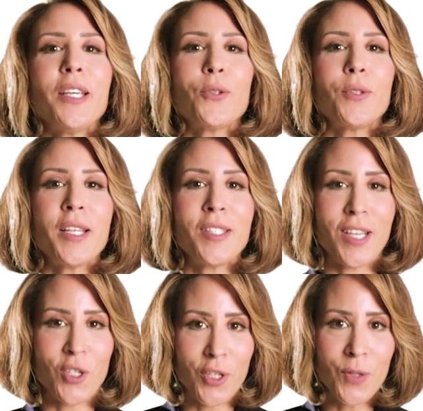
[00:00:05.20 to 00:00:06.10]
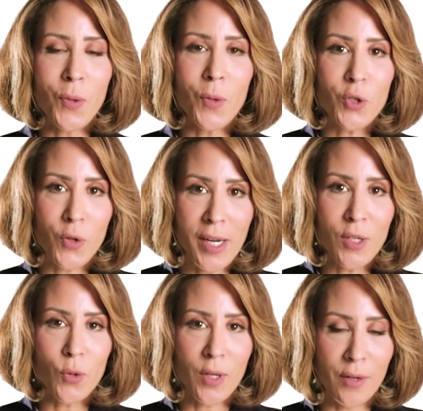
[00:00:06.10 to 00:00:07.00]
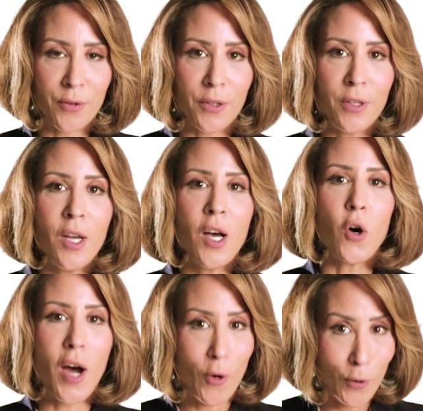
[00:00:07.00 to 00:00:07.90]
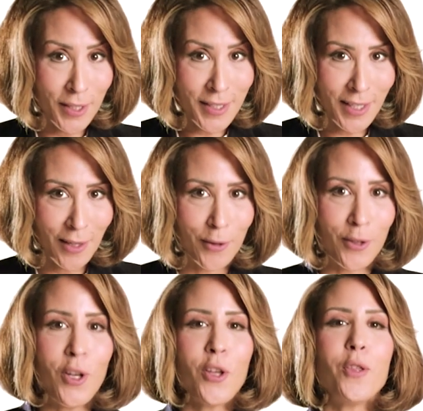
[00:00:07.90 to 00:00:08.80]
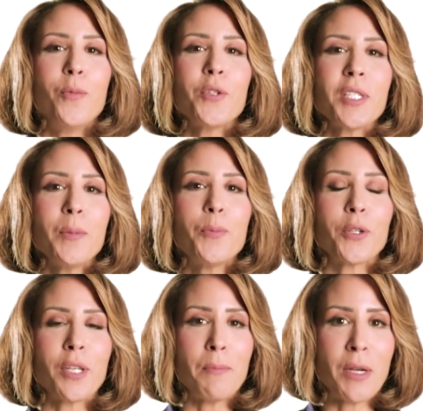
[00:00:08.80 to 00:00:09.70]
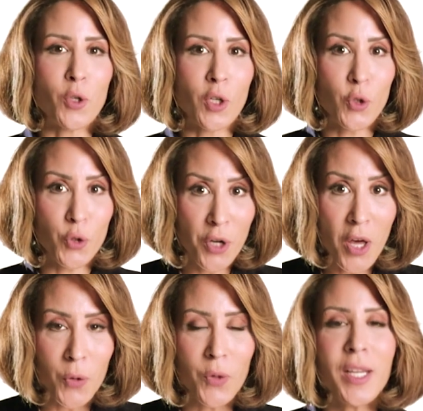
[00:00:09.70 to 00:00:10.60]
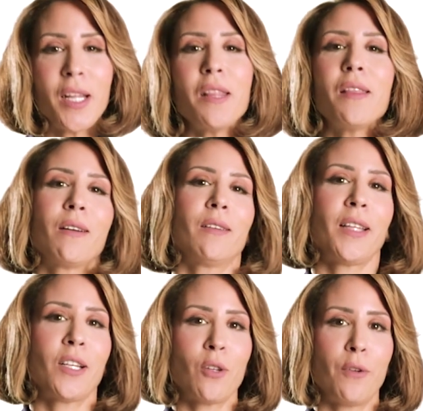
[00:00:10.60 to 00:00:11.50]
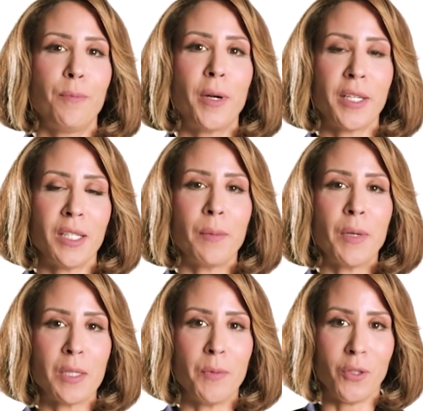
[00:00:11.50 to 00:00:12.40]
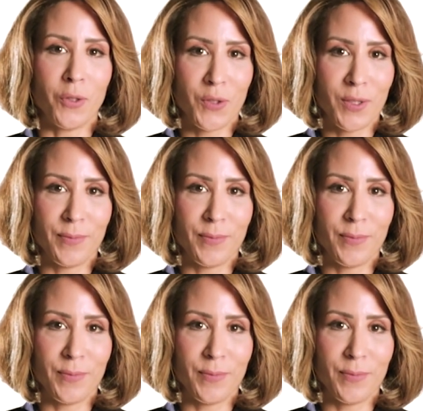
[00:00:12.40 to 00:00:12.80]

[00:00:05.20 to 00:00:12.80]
In today's session, we will try to cover or discover the most important metrics to know in the context of marketing mix models.